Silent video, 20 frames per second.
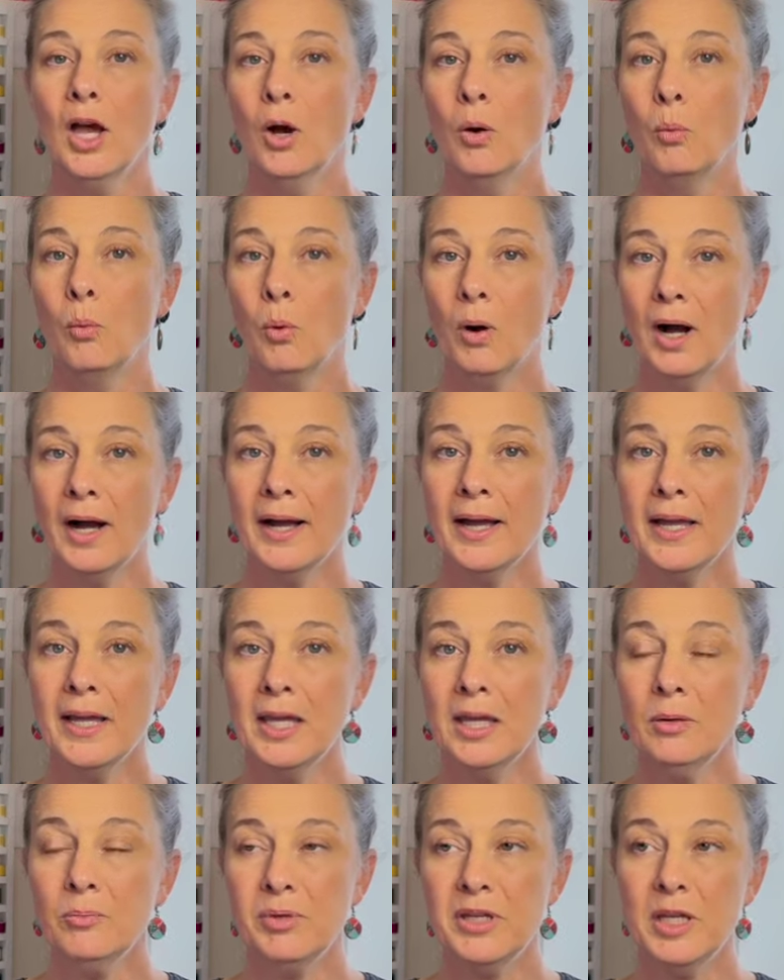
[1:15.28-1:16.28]

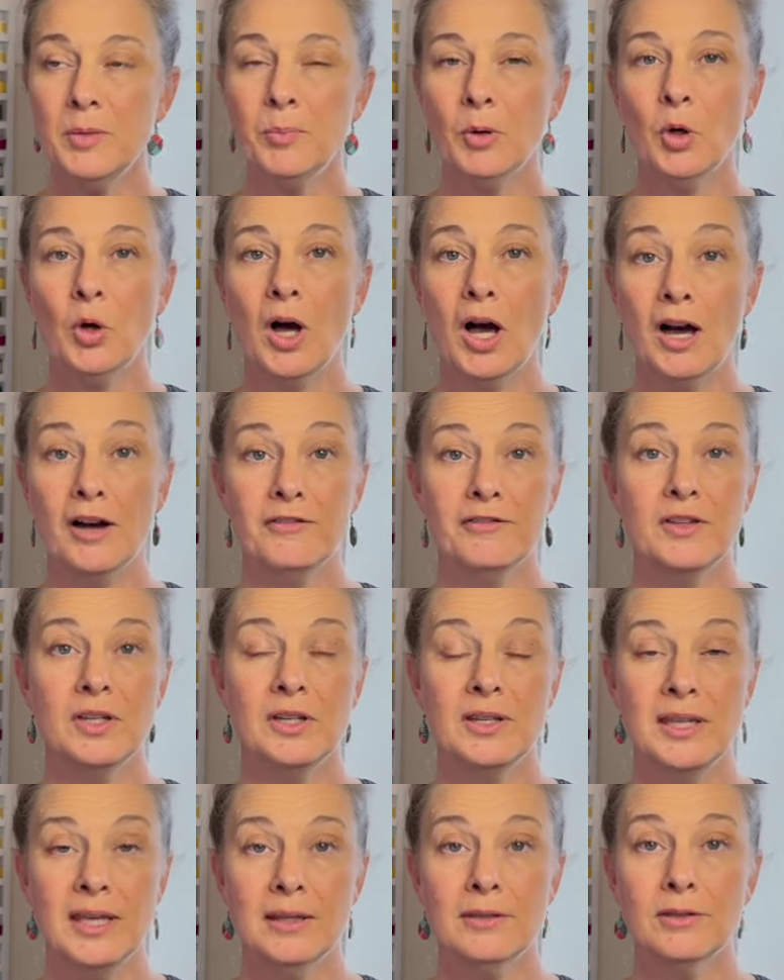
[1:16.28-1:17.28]
why people often
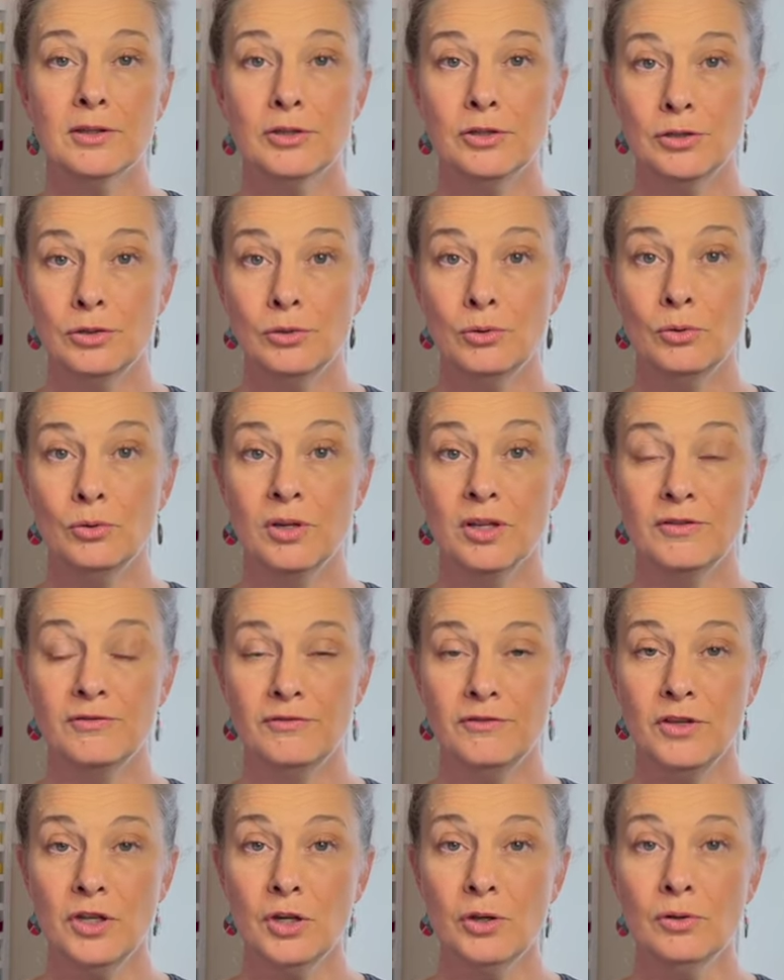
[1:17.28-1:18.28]
get the two
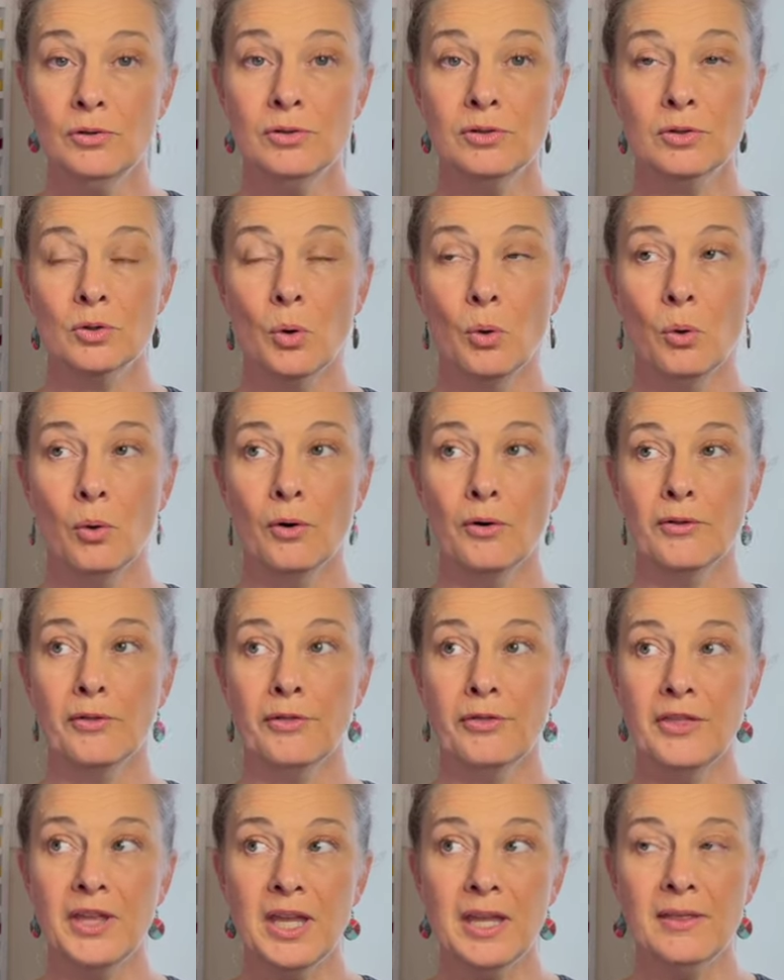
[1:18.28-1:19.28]
confused or
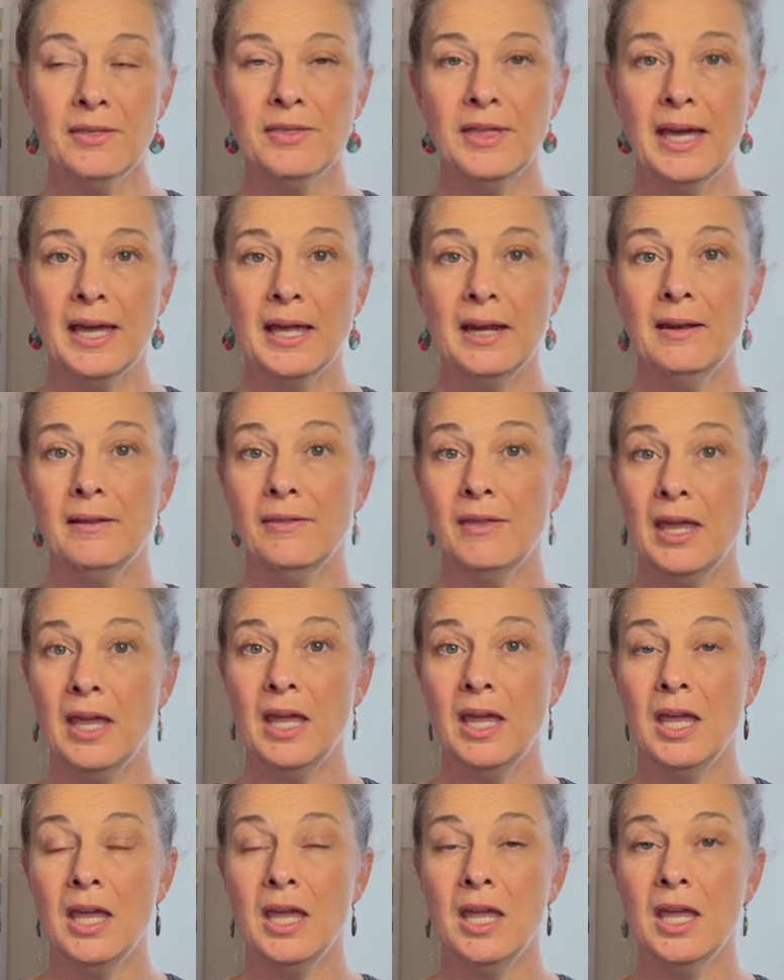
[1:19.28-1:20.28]
think that
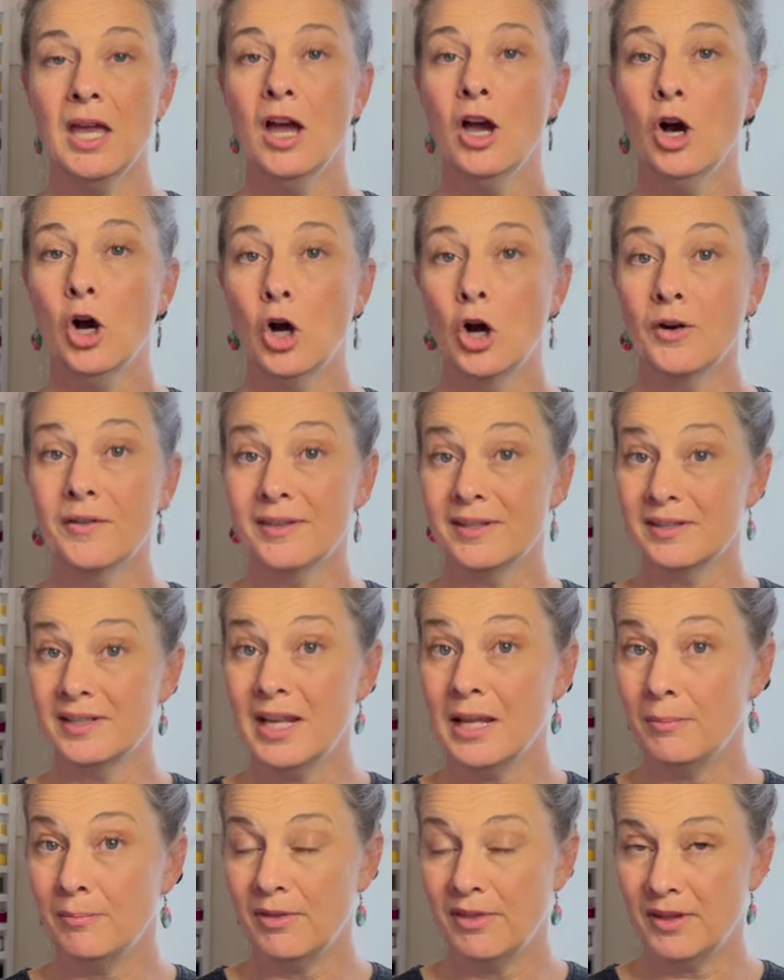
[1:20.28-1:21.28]
they are the
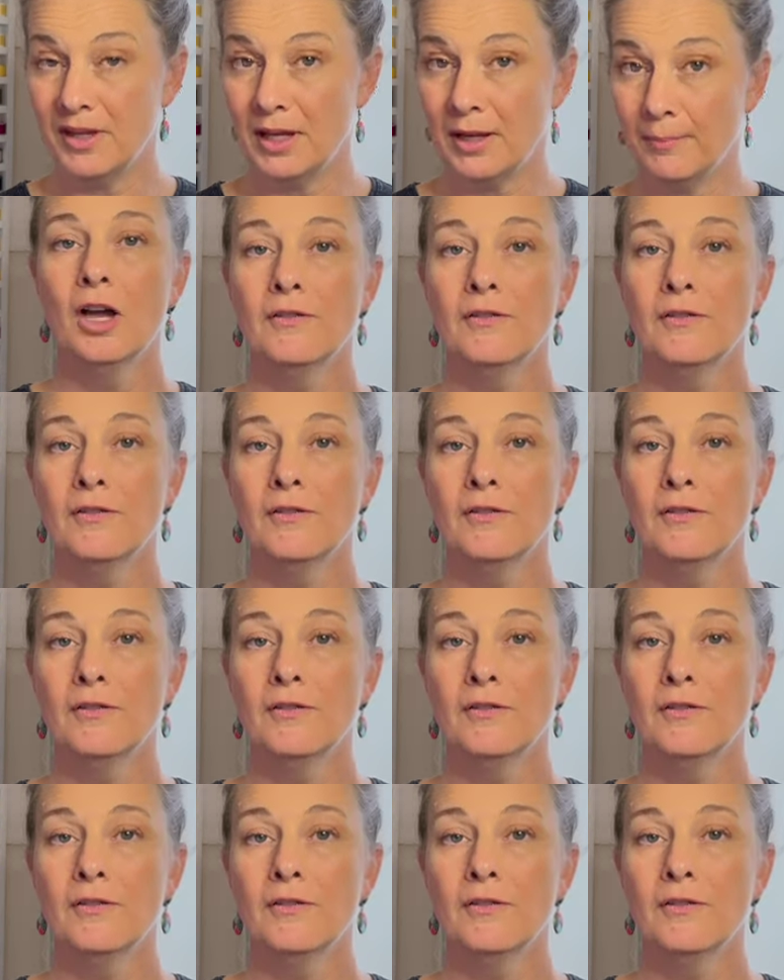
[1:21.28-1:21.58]
same thing.